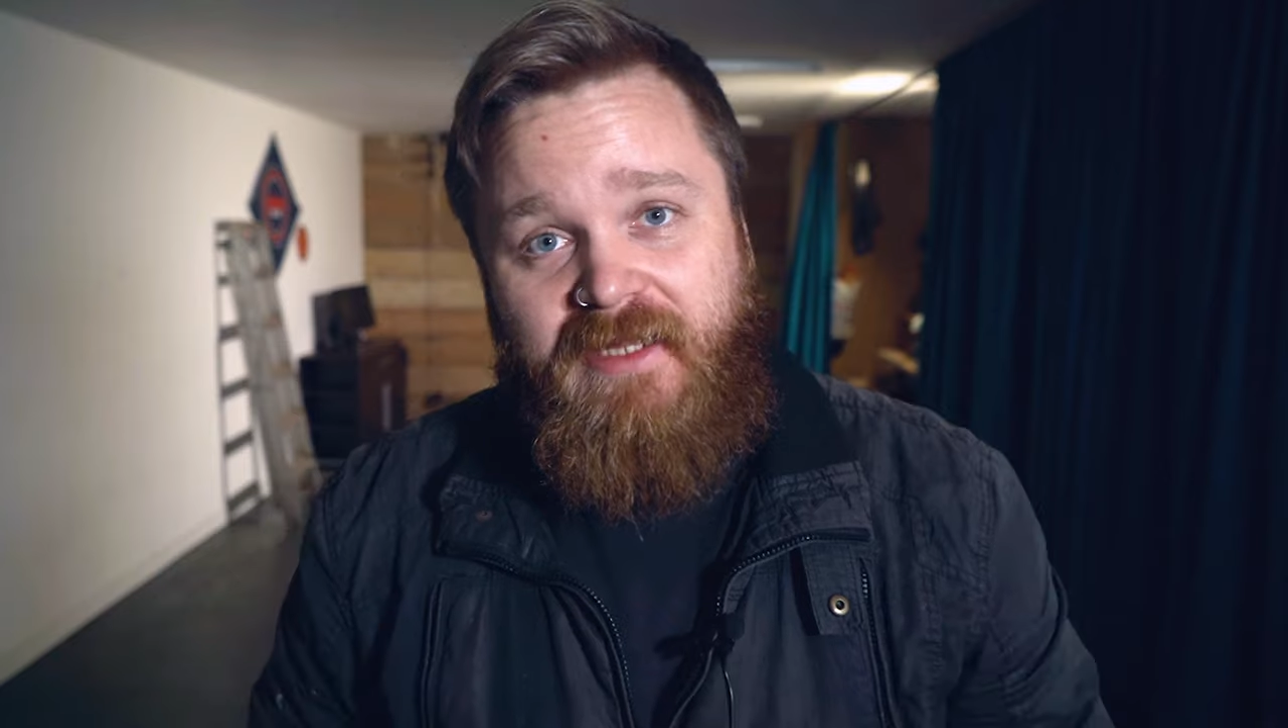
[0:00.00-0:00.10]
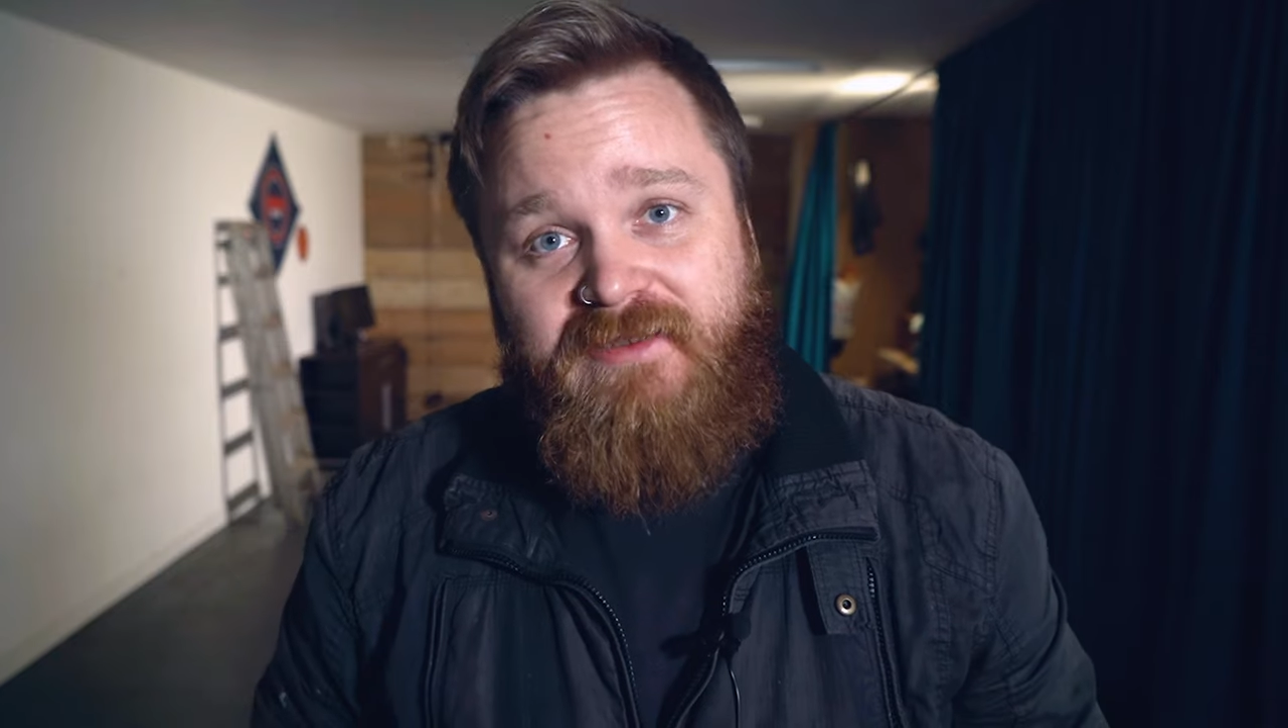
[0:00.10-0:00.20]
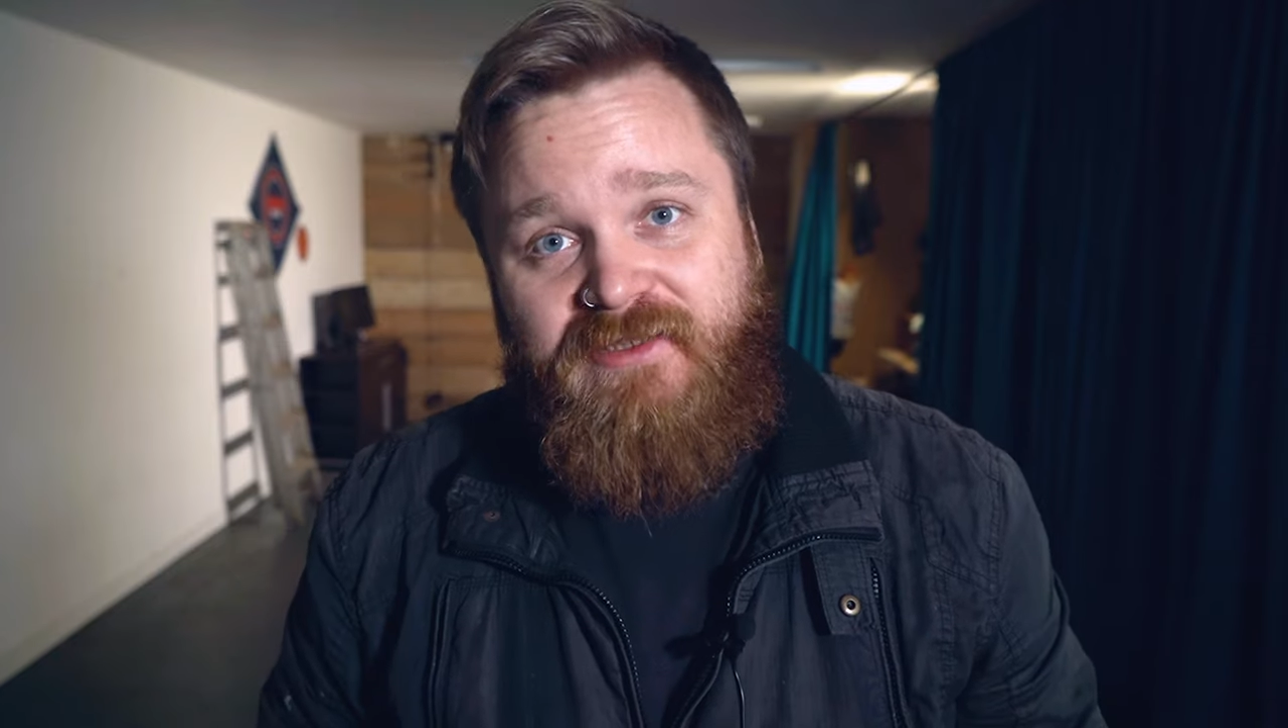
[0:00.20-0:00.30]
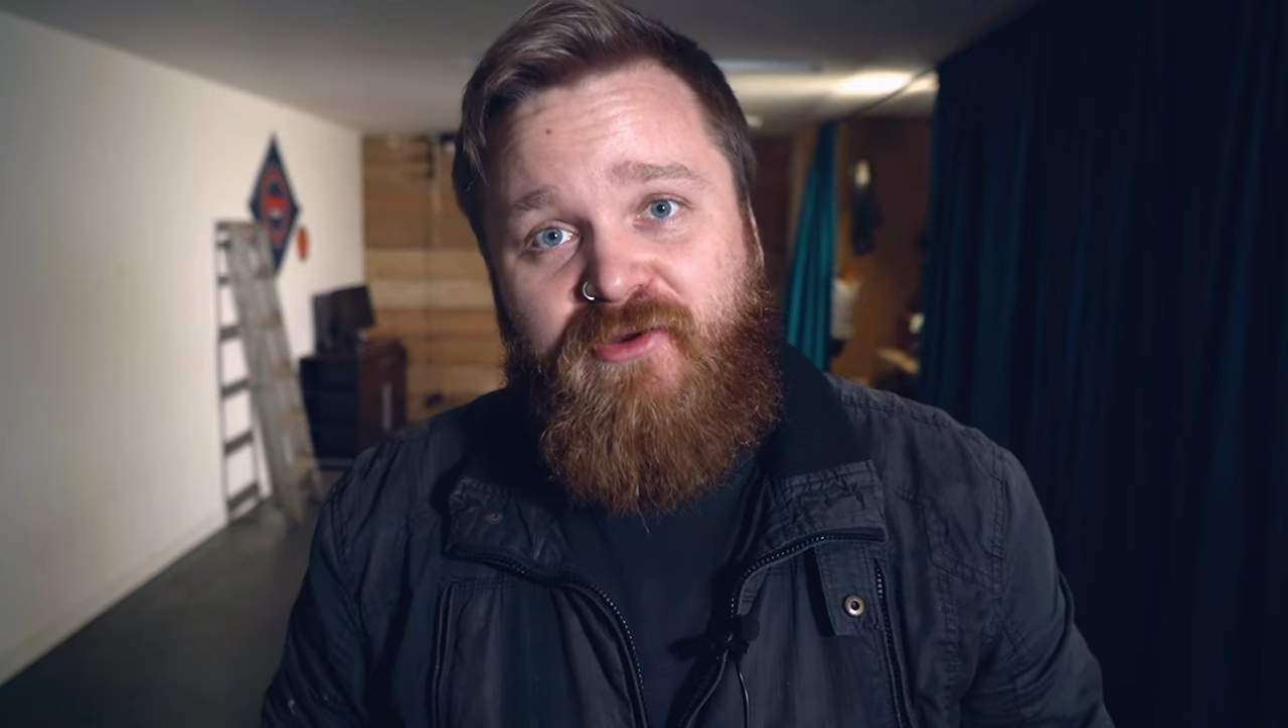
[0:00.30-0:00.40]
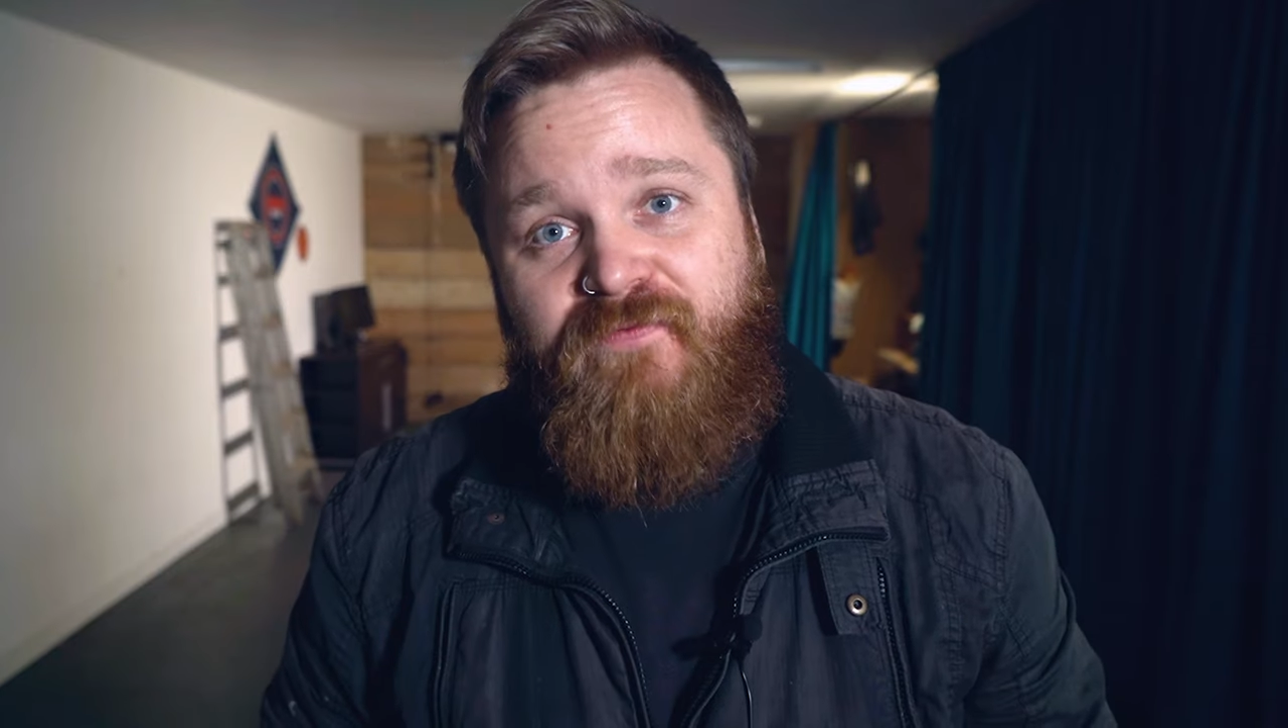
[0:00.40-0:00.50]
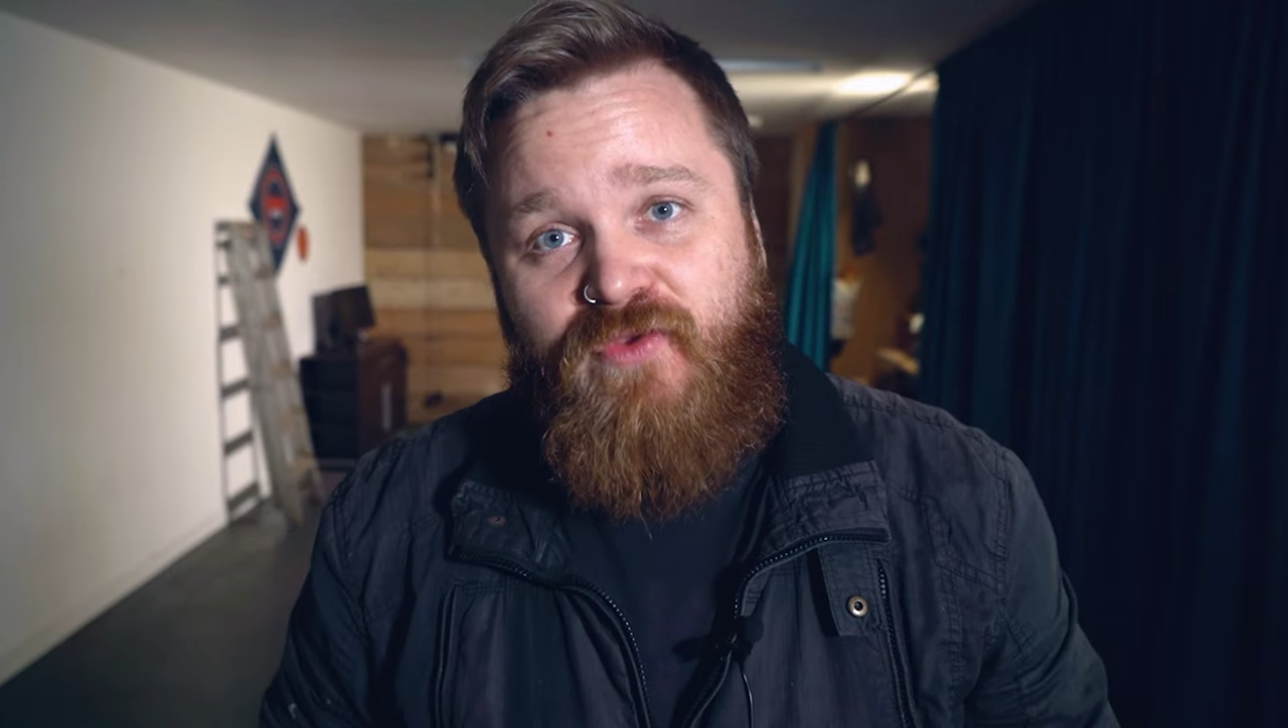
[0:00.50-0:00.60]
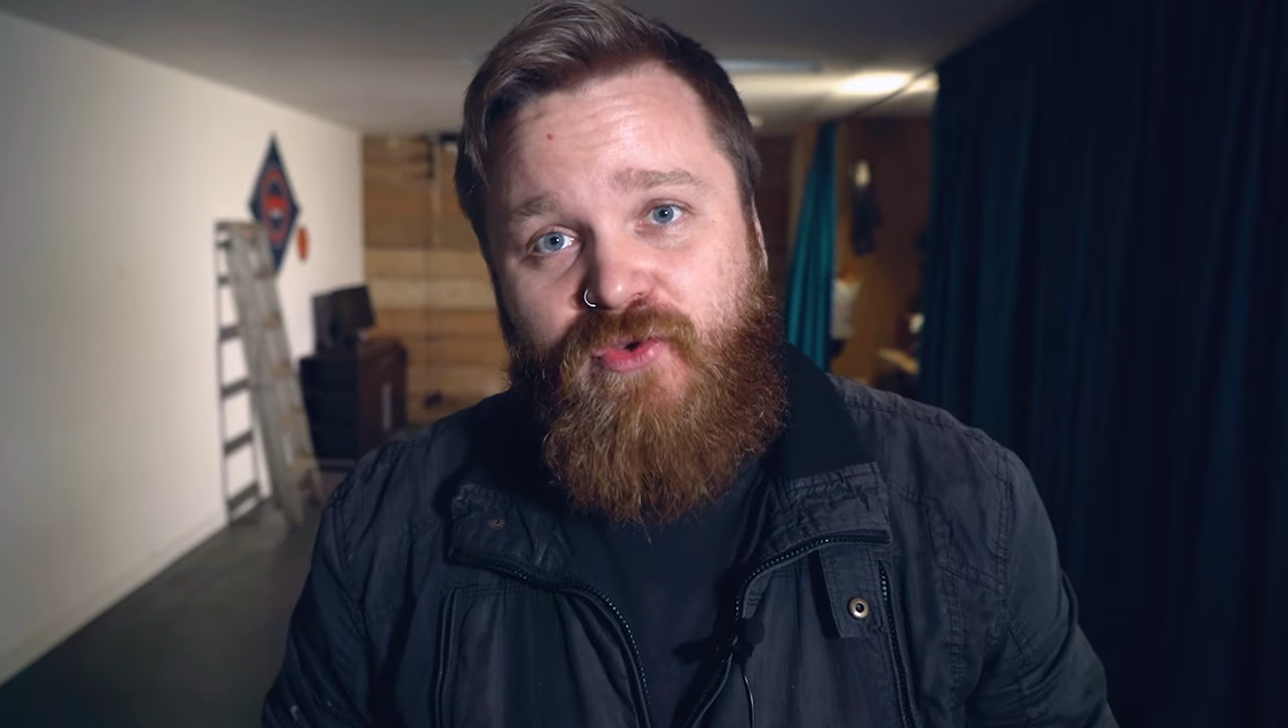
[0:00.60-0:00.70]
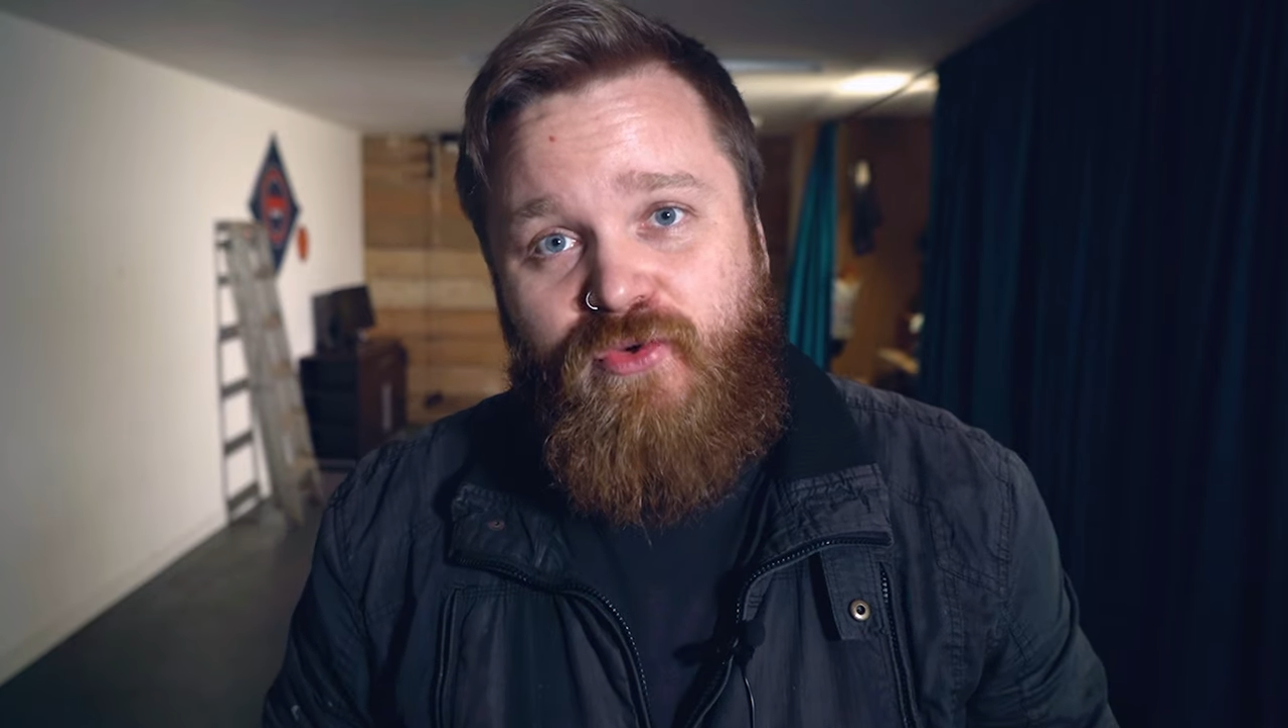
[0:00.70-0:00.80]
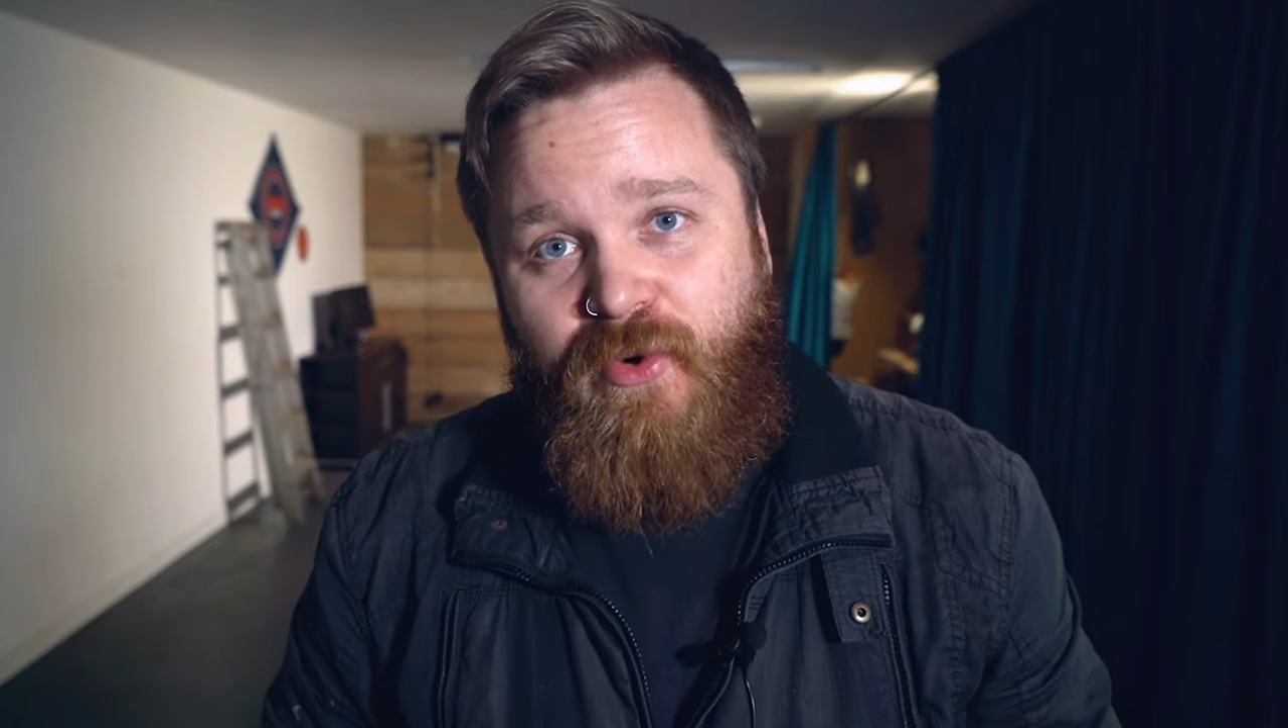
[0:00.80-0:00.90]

answer a few